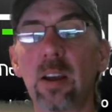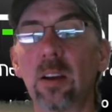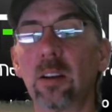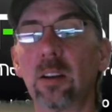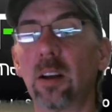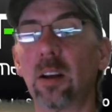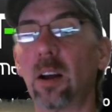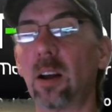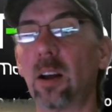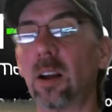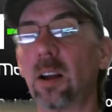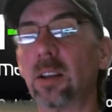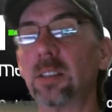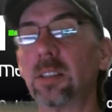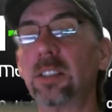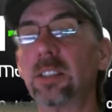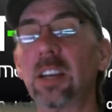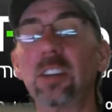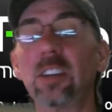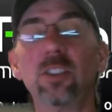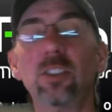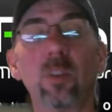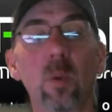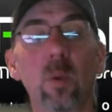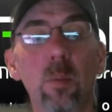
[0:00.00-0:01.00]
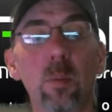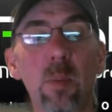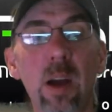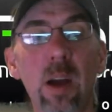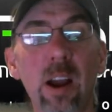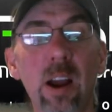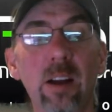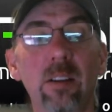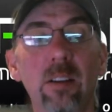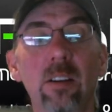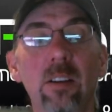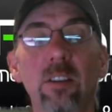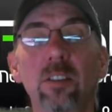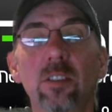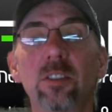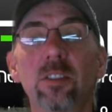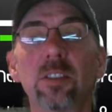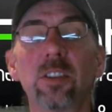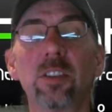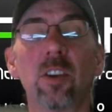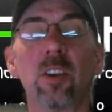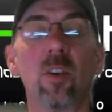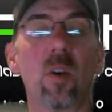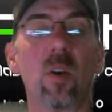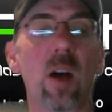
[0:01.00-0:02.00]
uh, set your reminders.
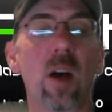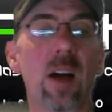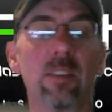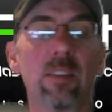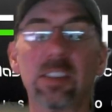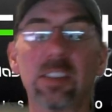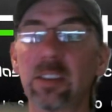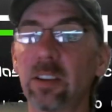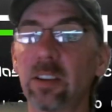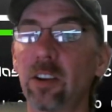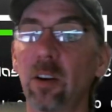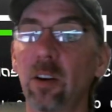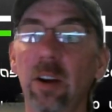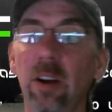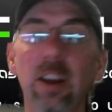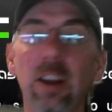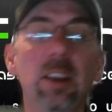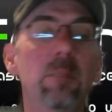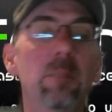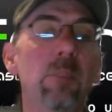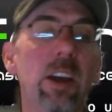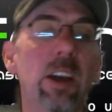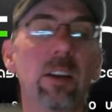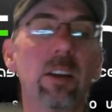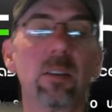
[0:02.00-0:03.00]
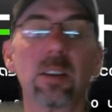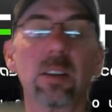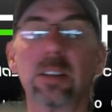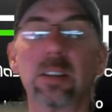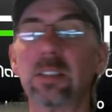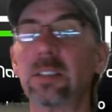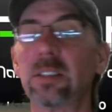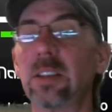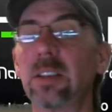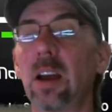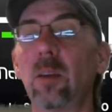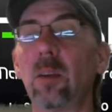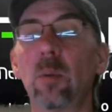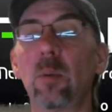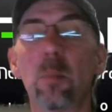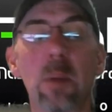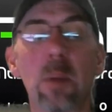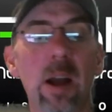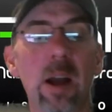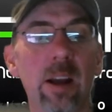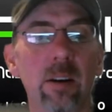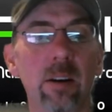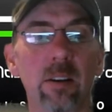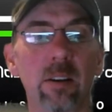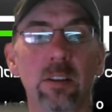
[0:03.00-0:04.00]
You know, obviously your email can set
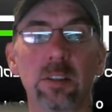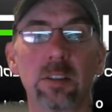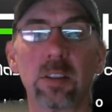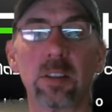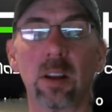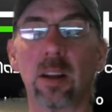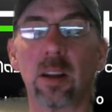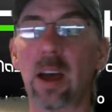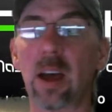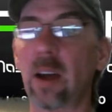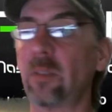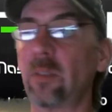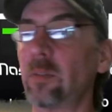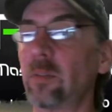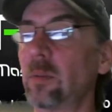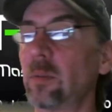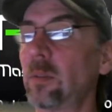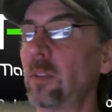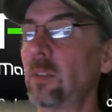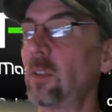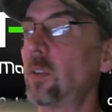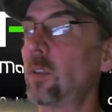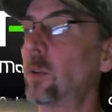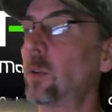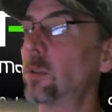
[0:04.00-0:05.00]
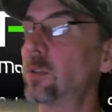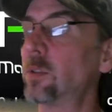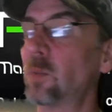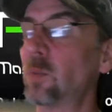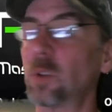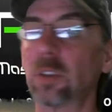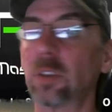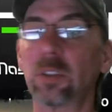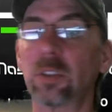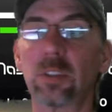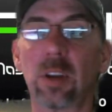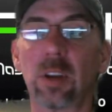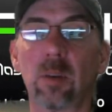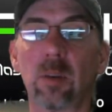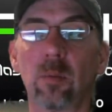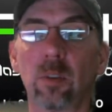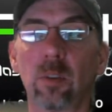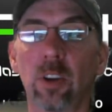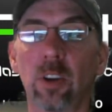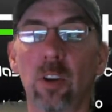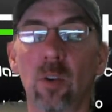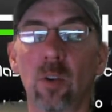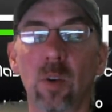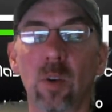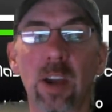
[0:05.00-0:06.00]
reminders. A lot of those will set
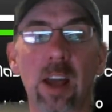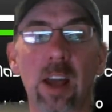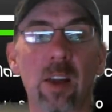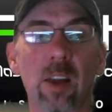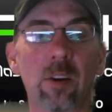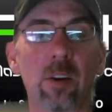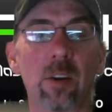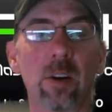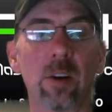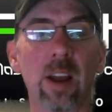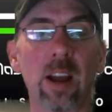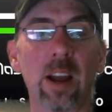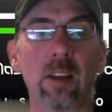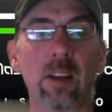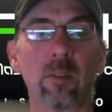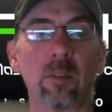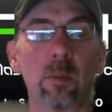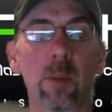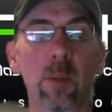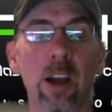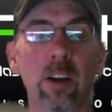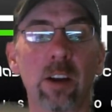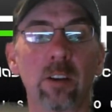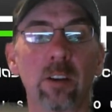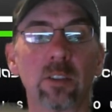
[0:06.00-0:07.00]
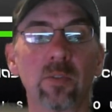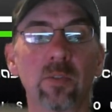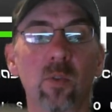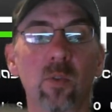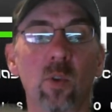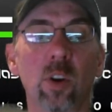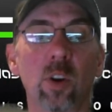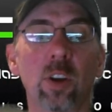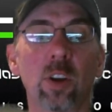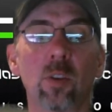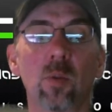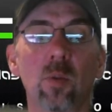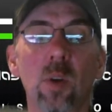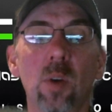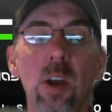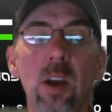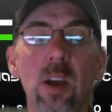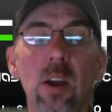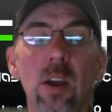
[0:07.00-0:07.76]
you know calendar date reminders for you.